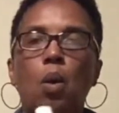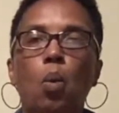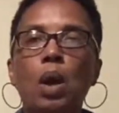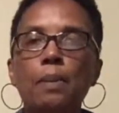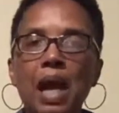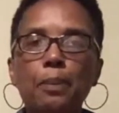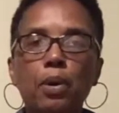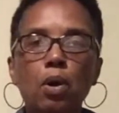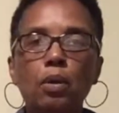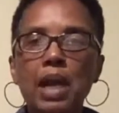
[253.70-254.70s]
What my
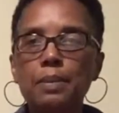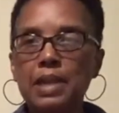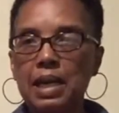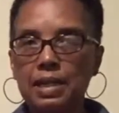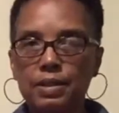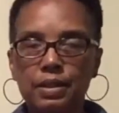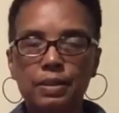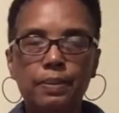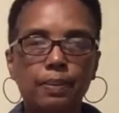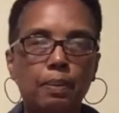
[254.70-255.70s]
program
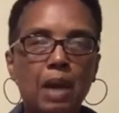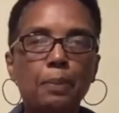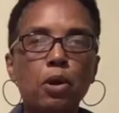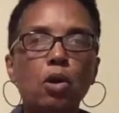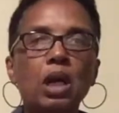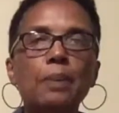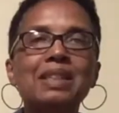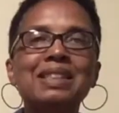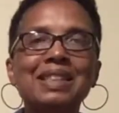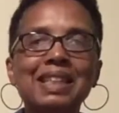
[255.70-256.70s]
does, my program
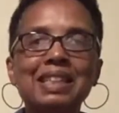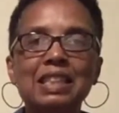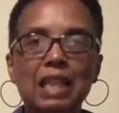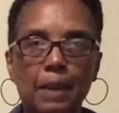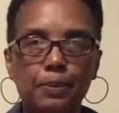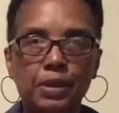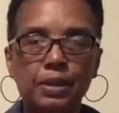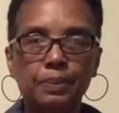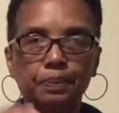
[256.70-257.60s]
is 6 steps.